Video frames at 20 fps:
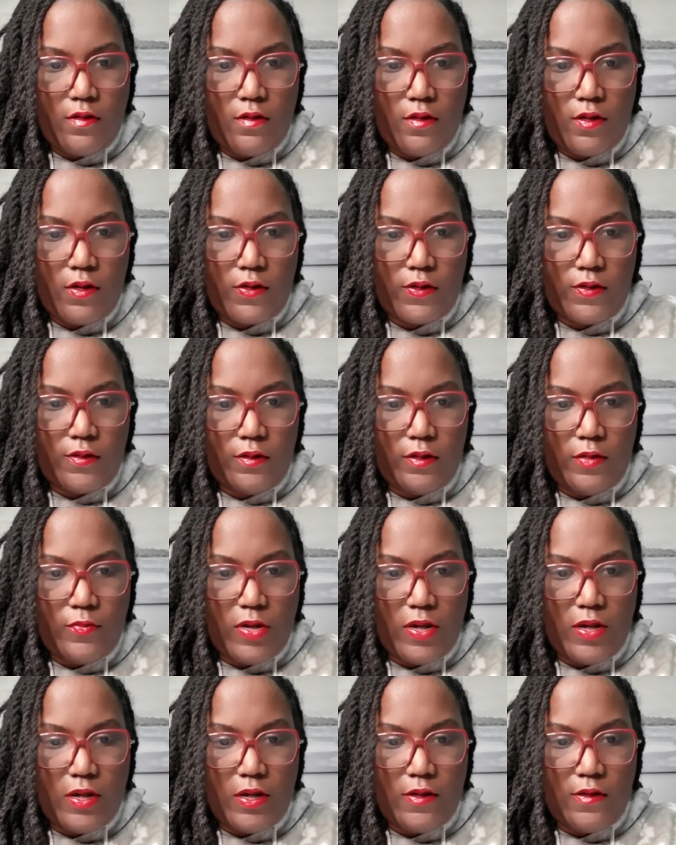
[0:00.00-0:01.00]
So let me
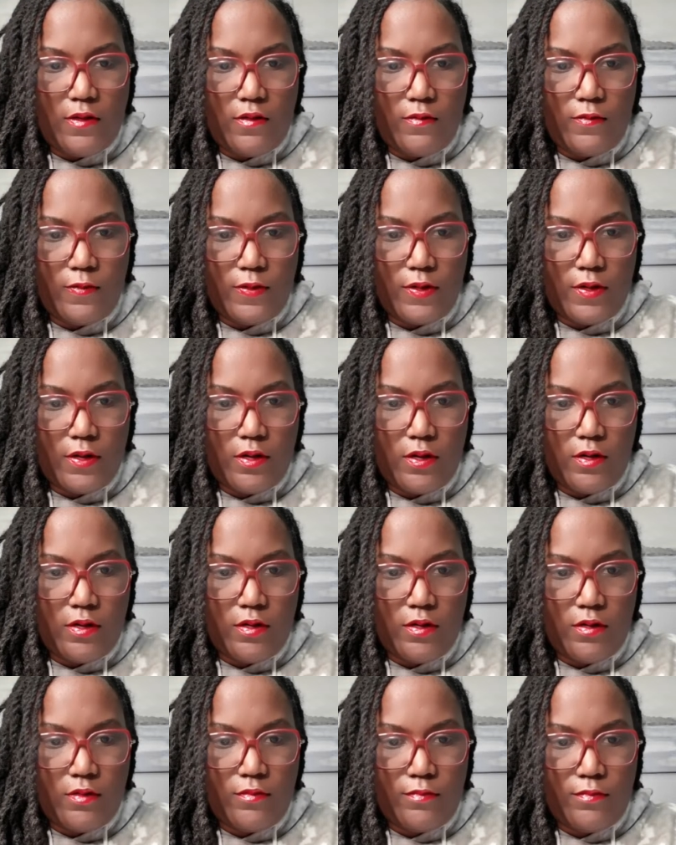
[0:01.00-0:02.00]
get those up.